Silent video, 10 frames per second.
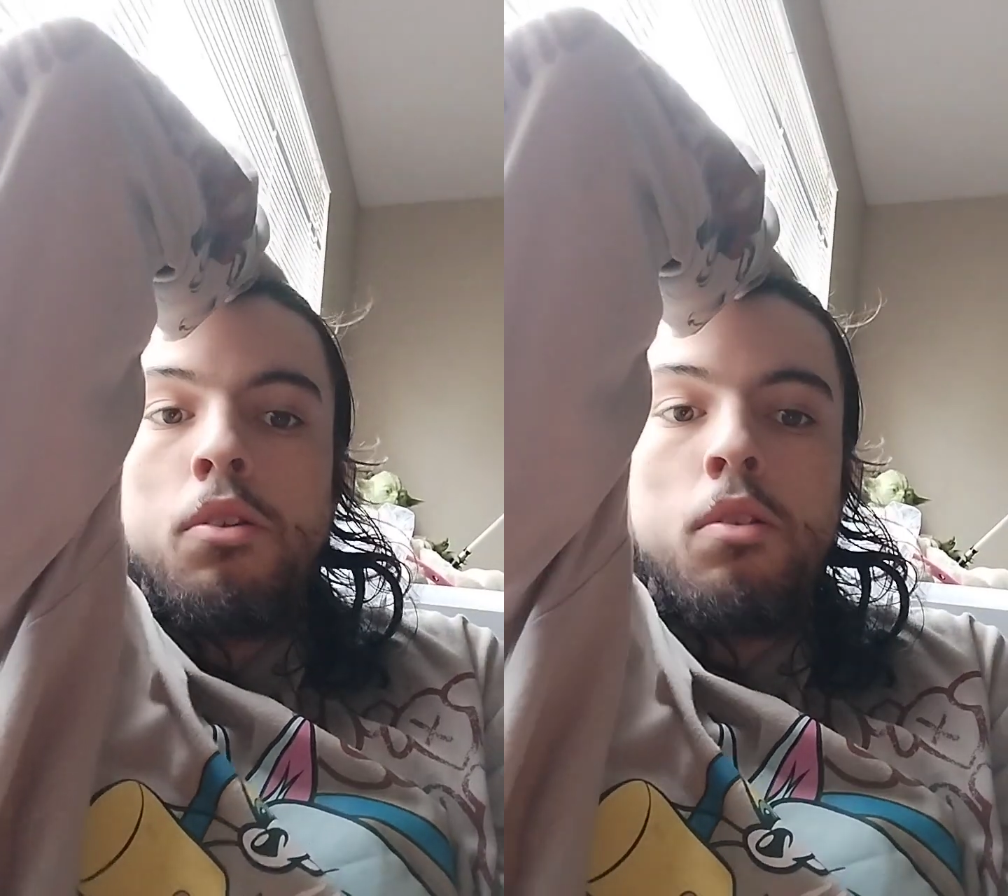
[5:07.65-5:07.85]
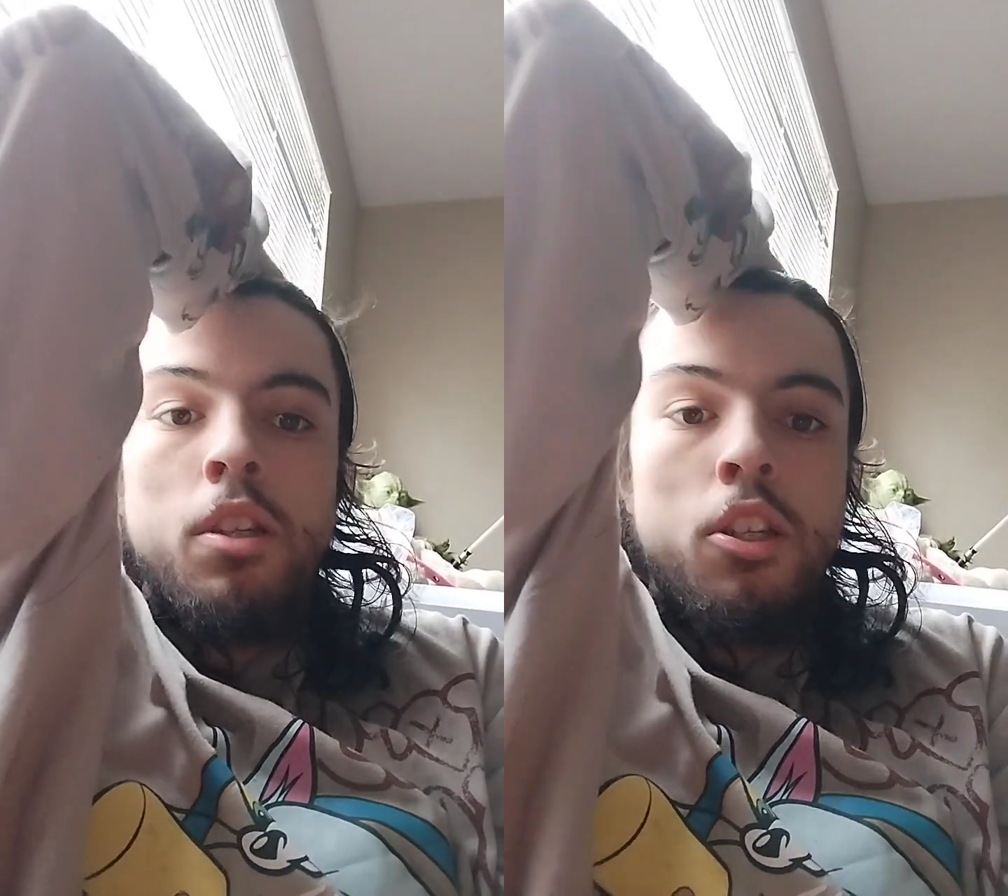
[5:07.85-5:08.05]

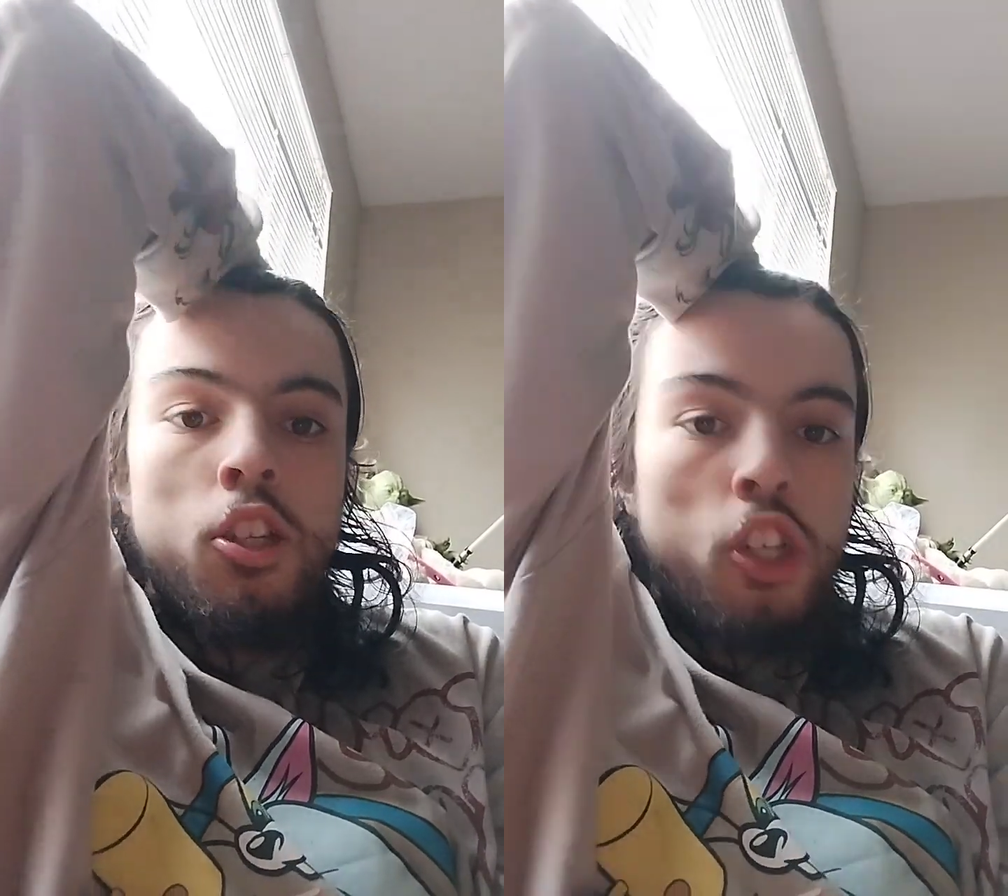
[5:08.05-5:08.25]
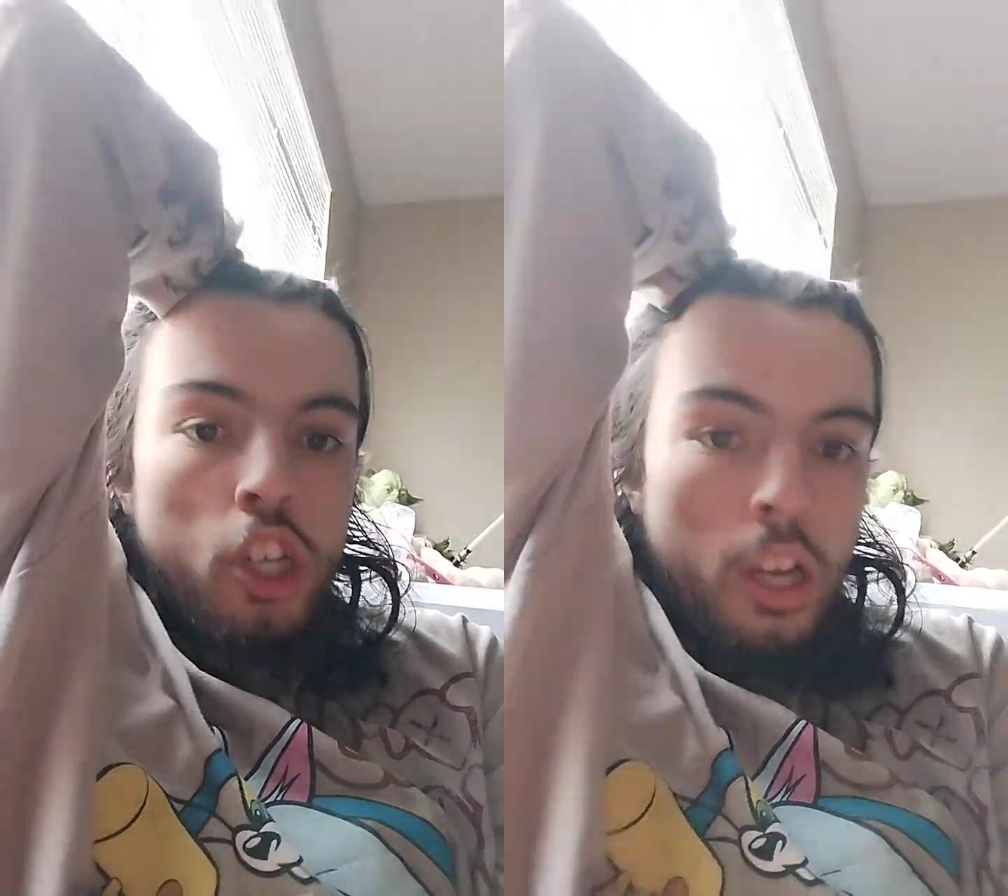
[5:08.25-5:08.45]
So this
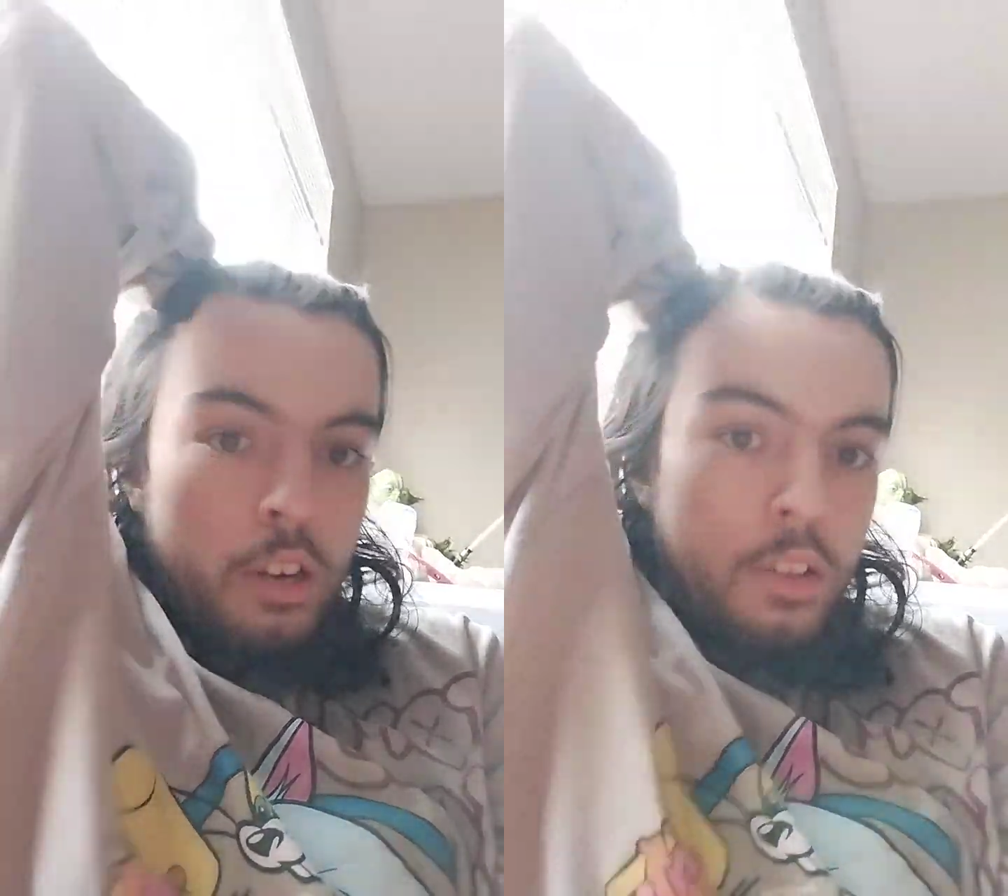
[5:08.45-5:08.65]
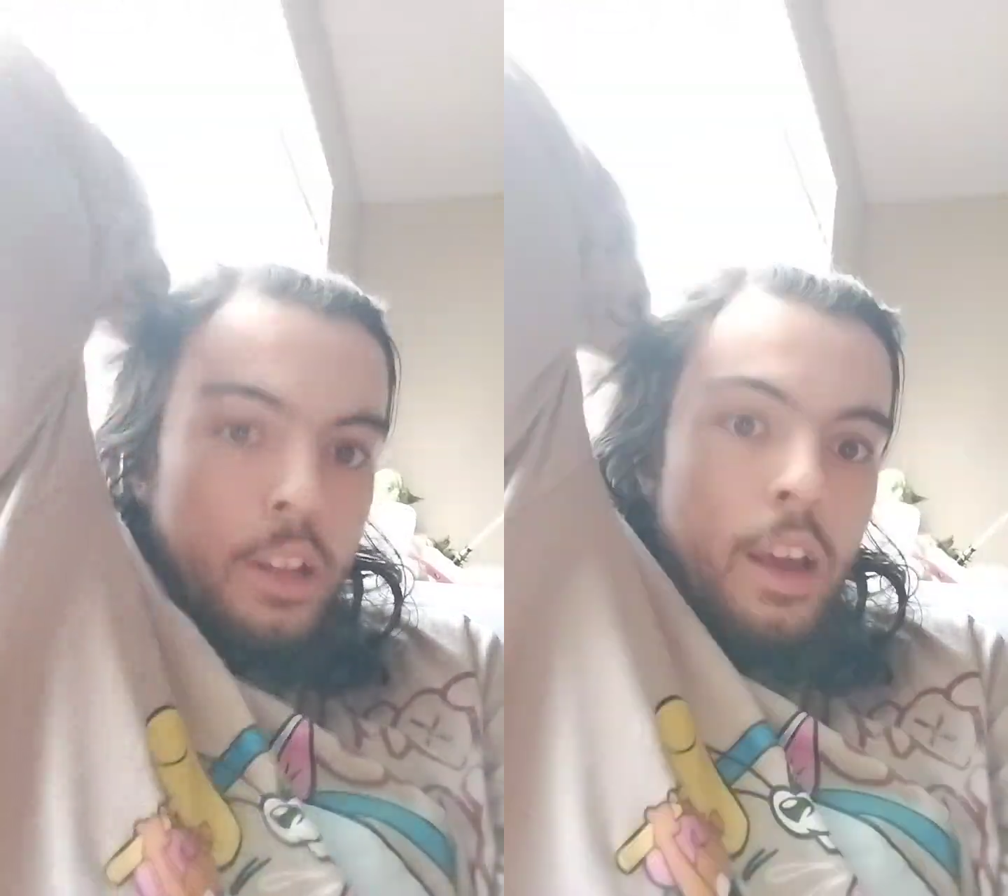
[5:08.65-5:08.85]

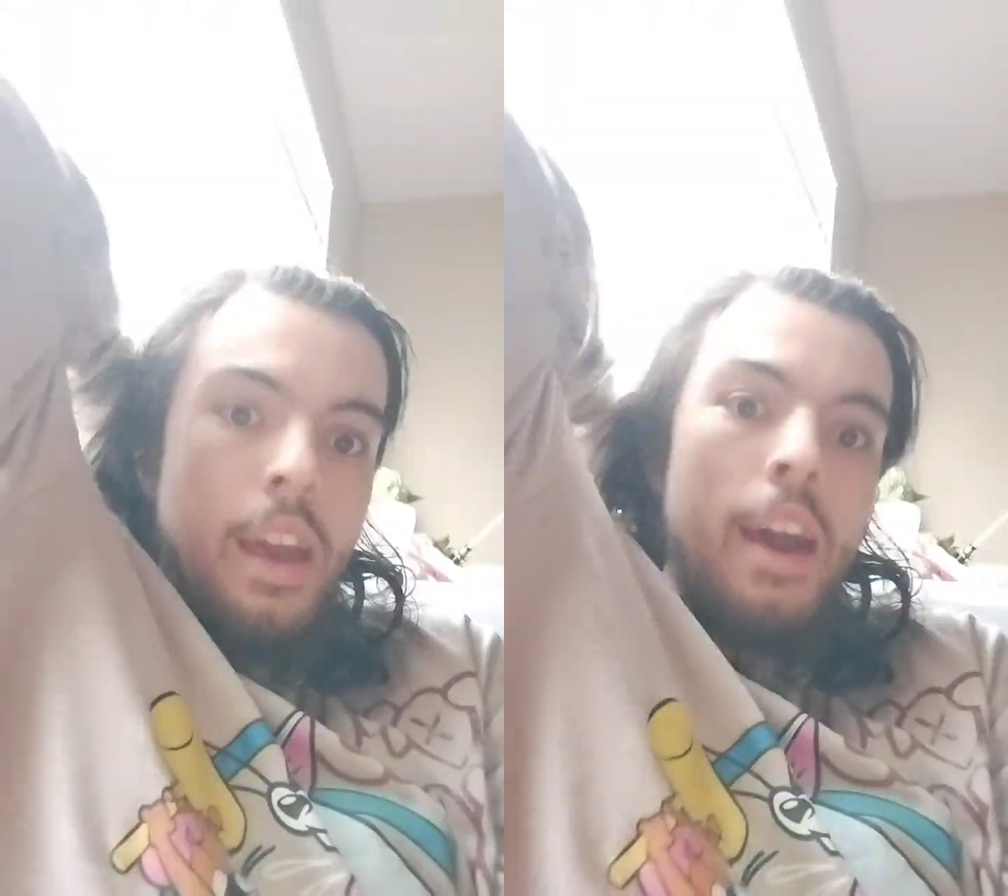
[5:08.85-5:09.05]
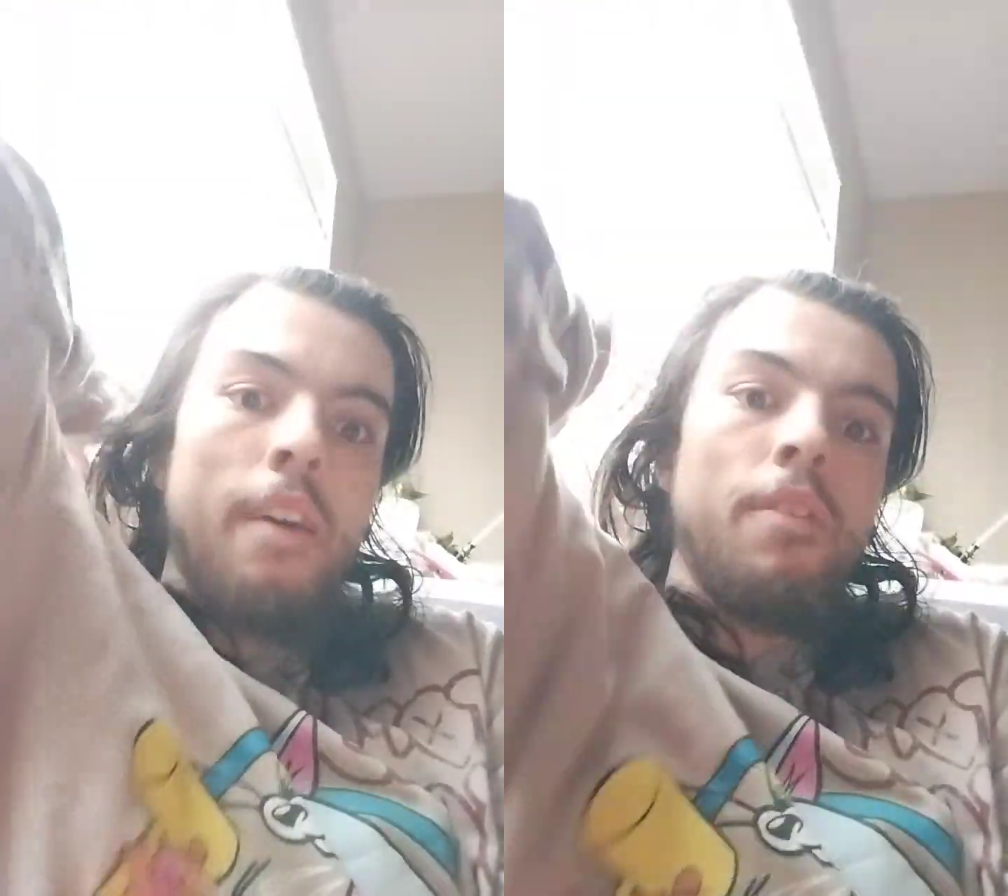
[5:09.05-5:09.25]
channel that I
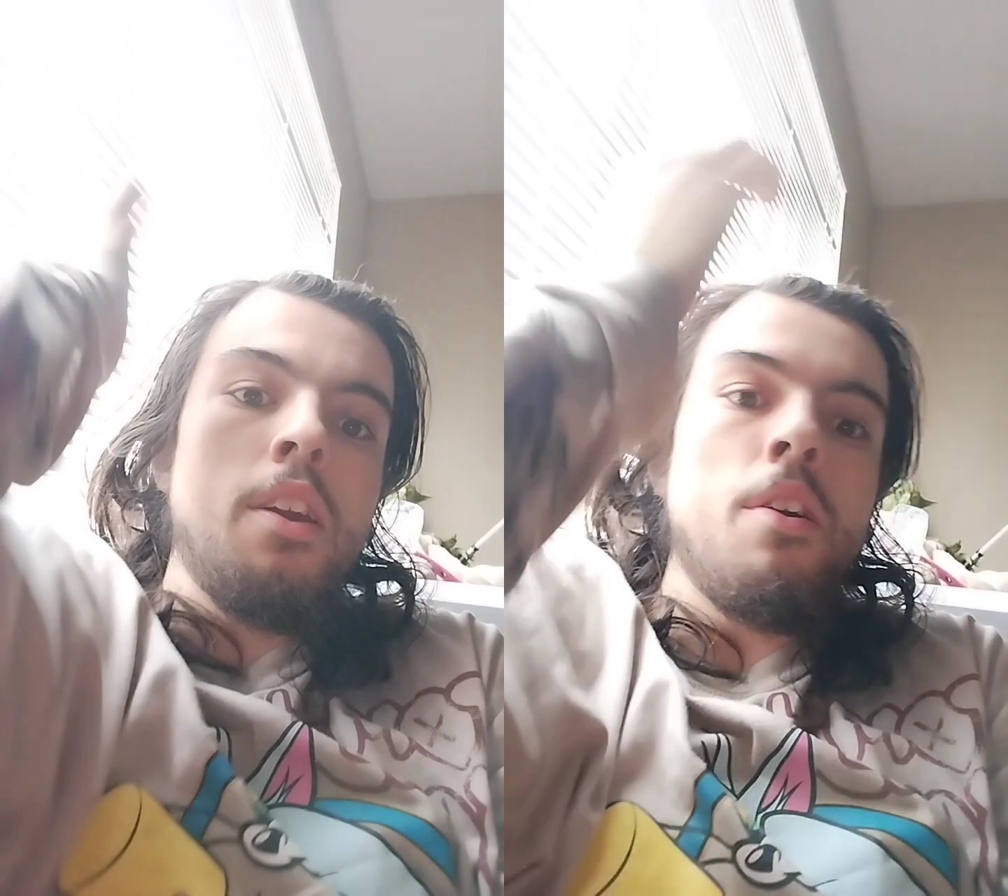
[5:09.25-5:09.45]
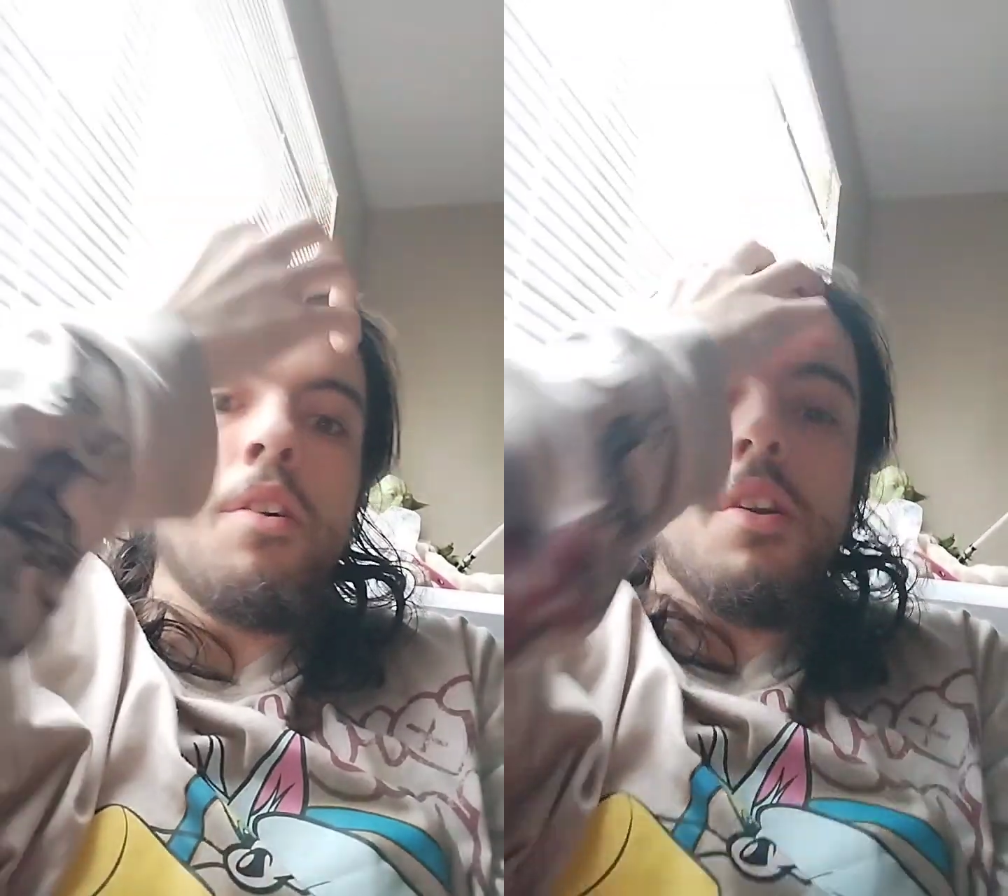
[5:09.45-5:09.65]
have
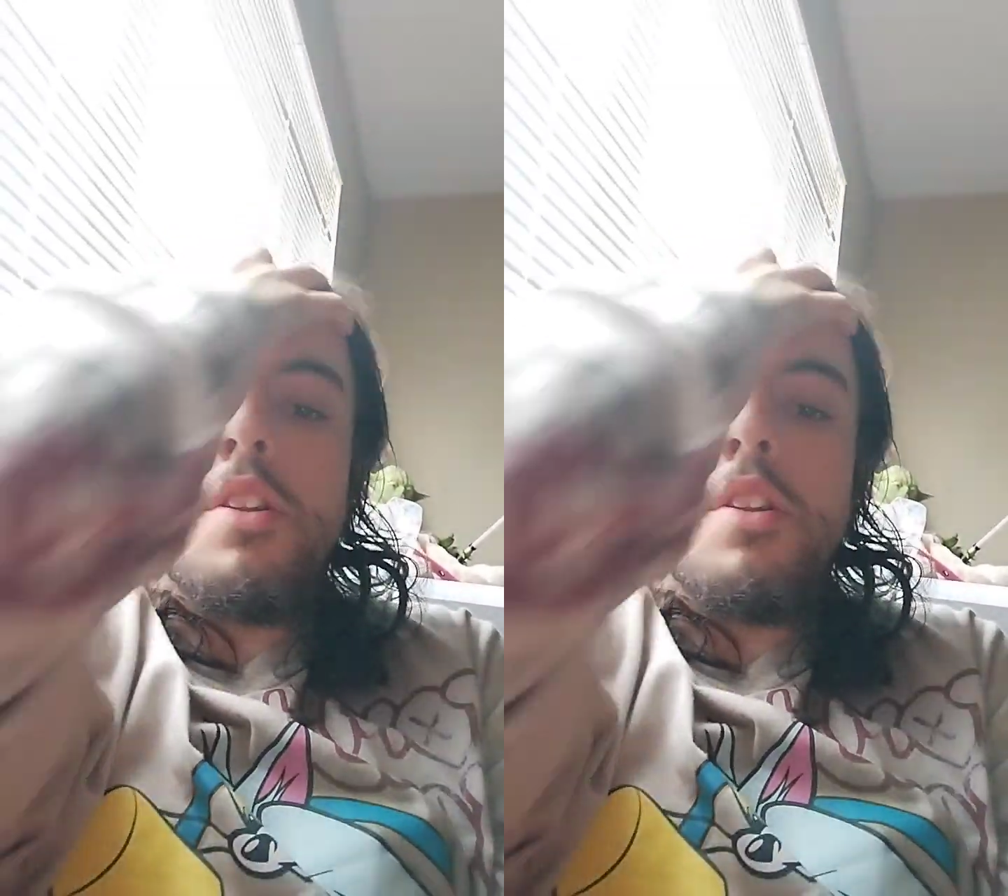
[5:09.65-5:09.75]
here